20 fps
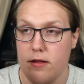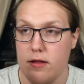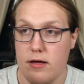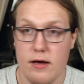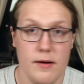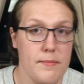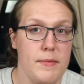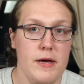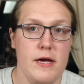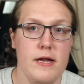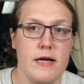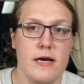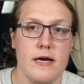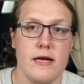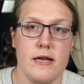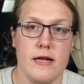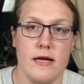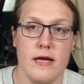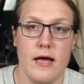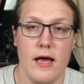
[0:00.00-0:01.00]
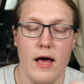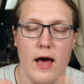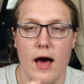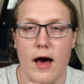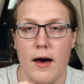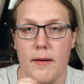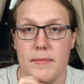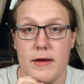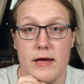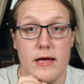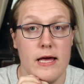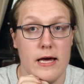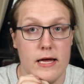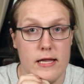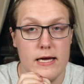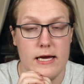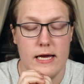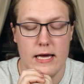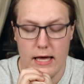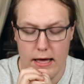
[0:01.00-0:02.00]
comedian
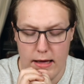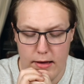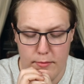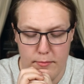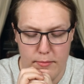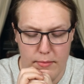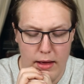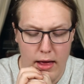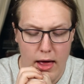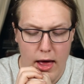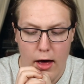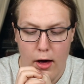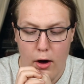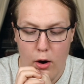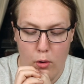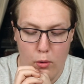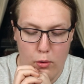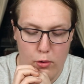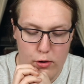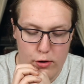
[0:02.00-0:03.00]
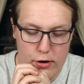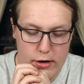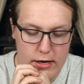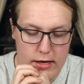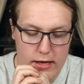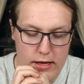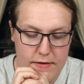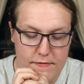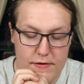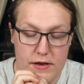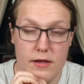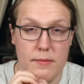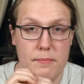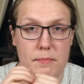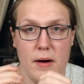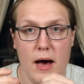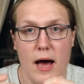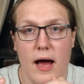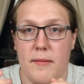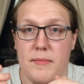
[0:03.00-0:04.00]
killing him, or even the
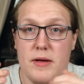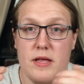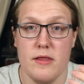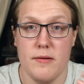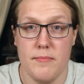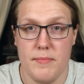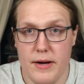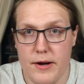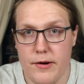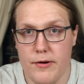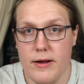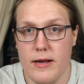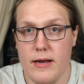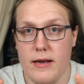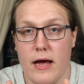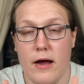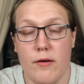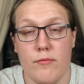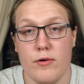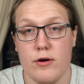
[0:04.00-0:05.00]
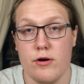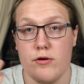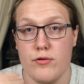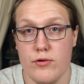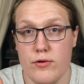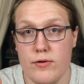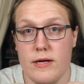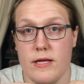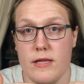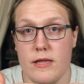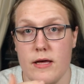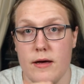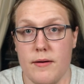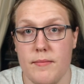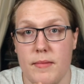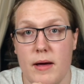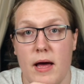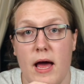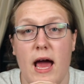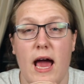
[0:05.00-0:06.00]
mime and the marionette recruiting
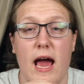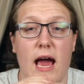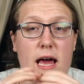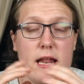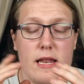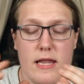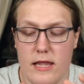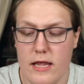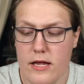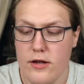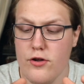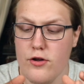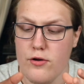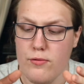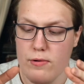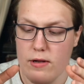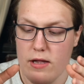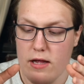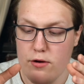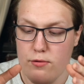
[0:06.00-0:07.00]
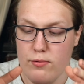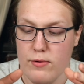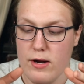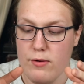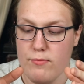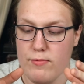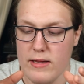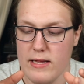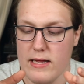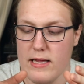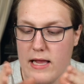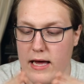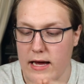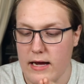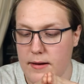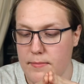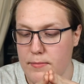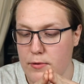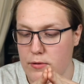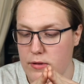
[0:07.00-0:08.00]
them. And that's what I really
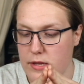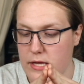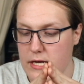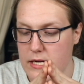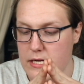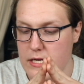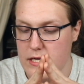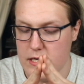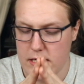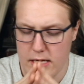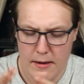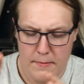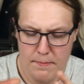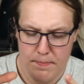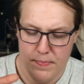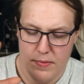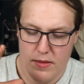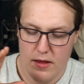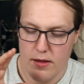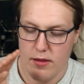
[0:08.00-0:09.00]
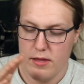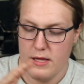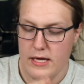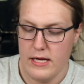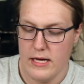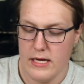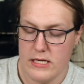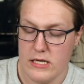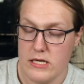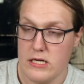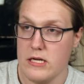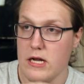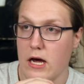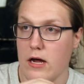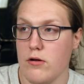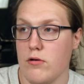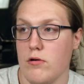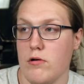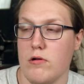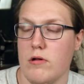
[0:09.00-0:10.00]
like about this, is the
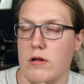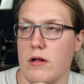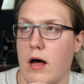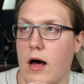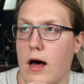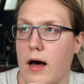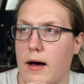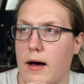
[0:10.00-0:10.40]
subtle